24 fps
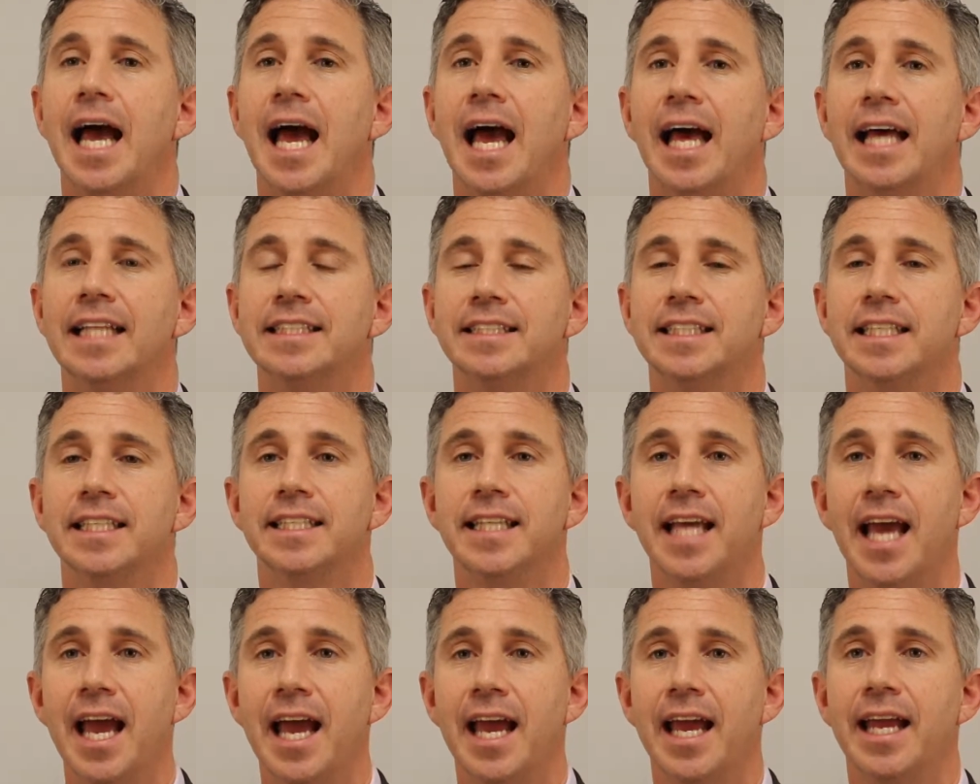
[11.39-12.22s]
And
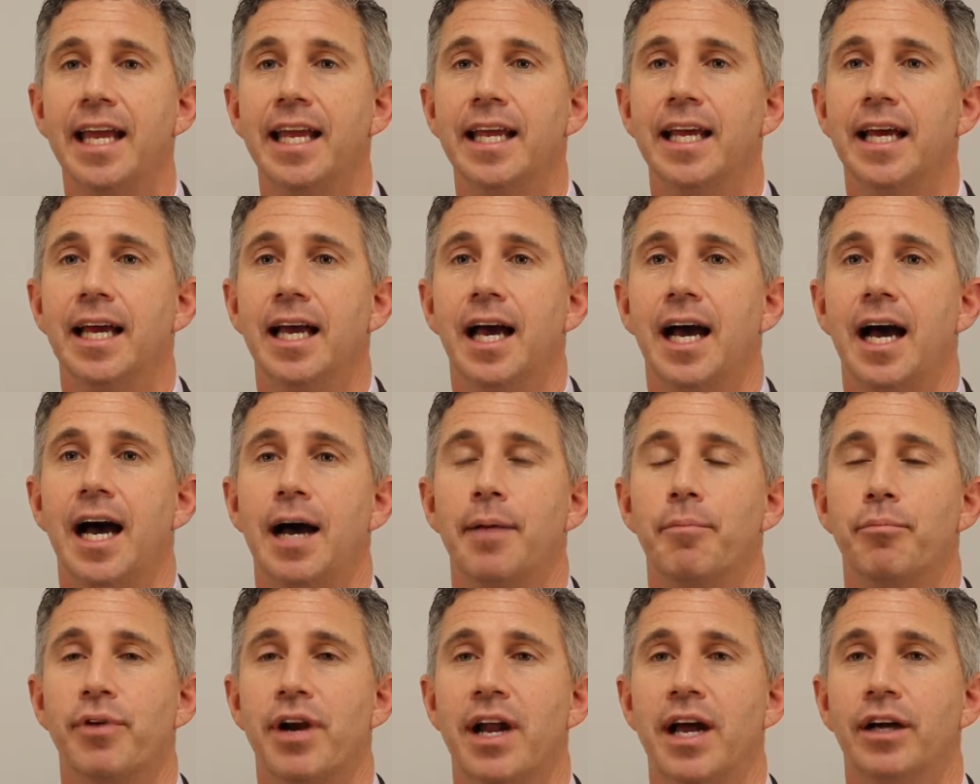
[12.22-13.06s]
today,
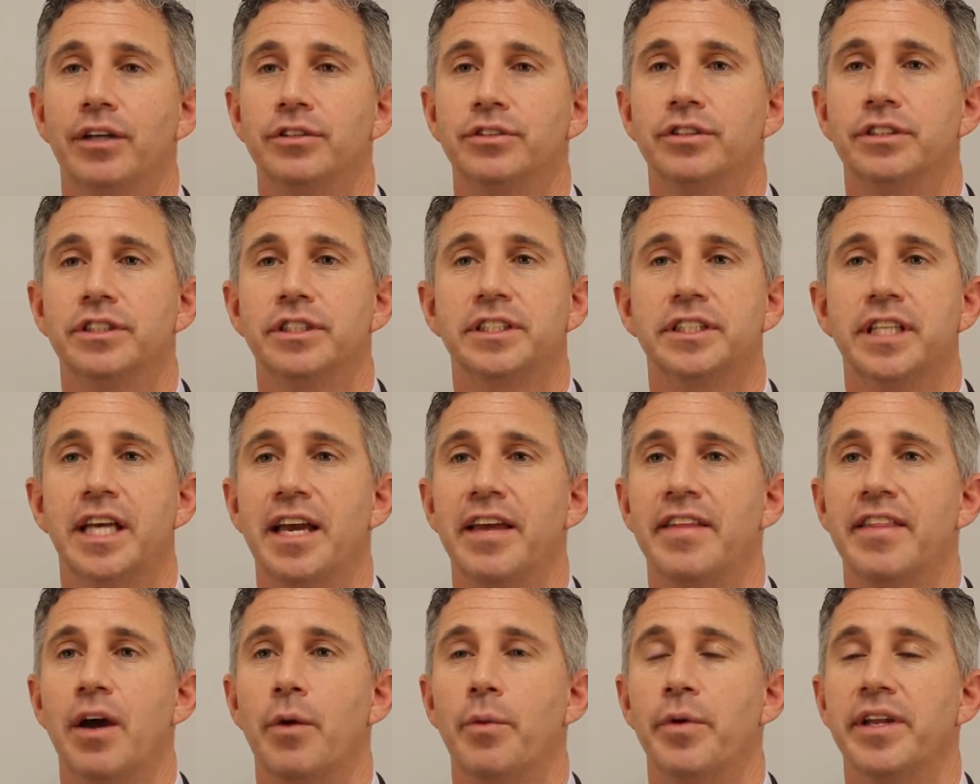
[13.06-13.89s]
I'm proud to
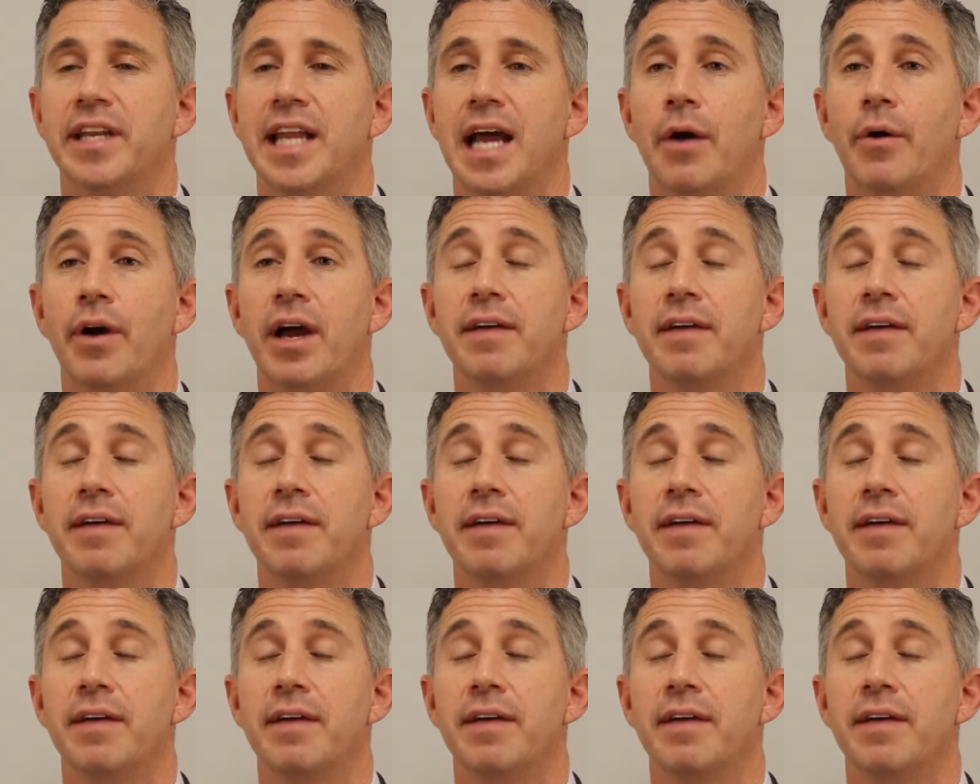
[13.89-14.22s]
say that we now